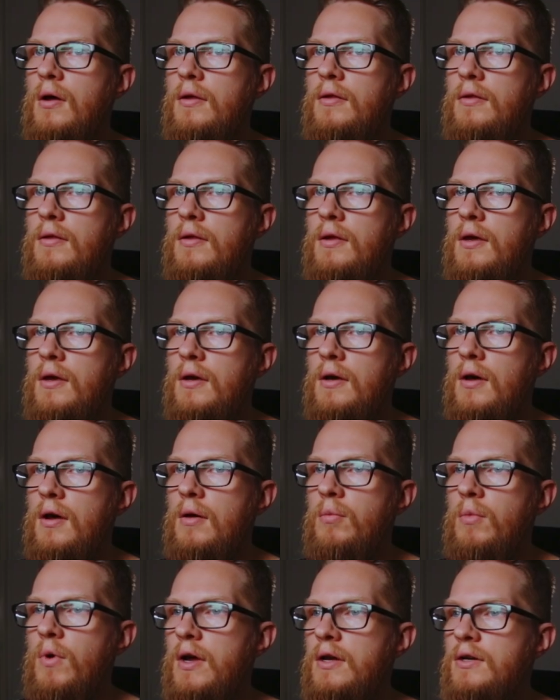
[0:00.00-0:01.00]
think I
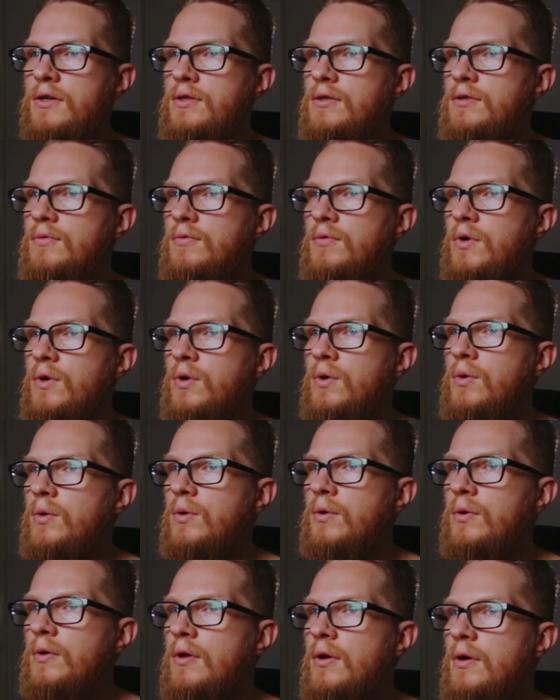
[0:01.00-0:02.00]
might just
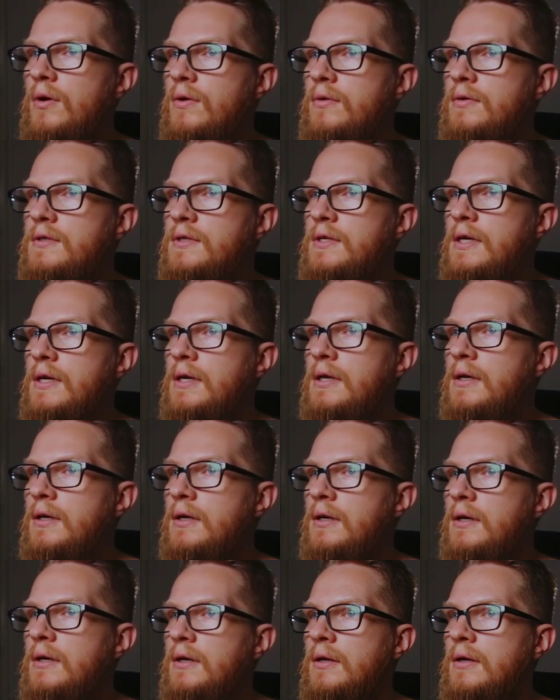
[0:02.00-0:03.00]
record those
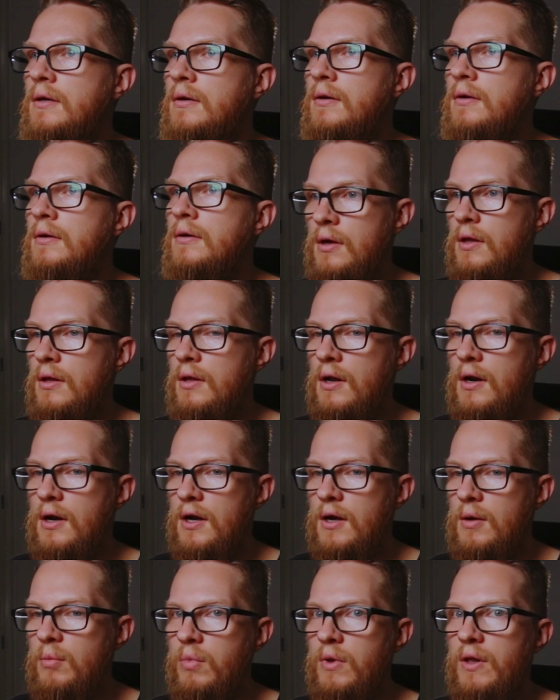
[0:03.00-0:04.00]
in, and then I
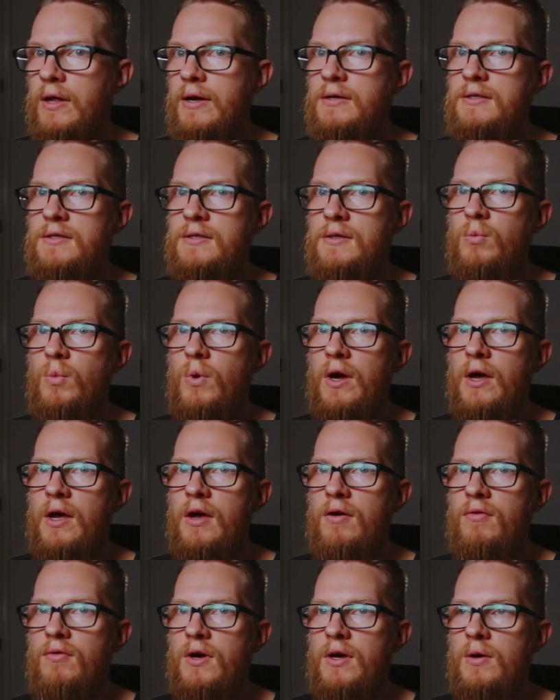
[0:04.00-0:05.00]
can place them
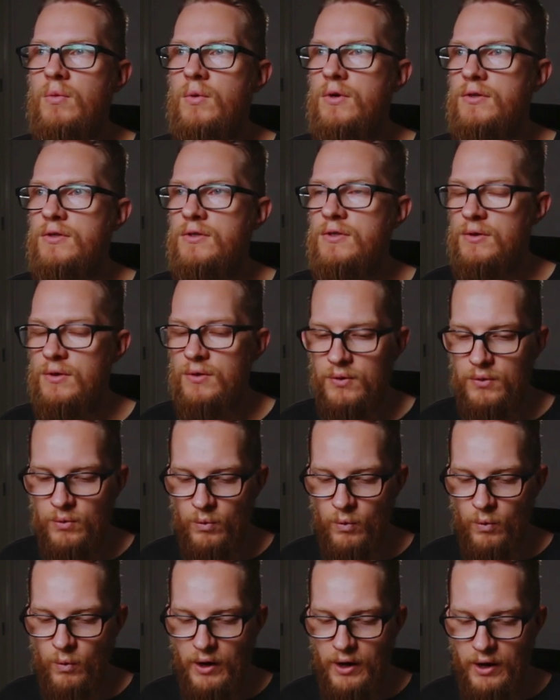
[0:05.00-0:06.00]
wherever I want to,
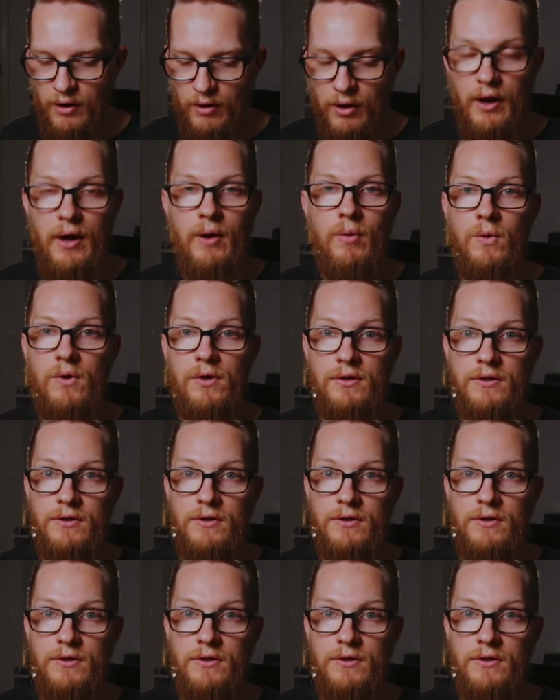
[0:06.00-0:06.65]
when I want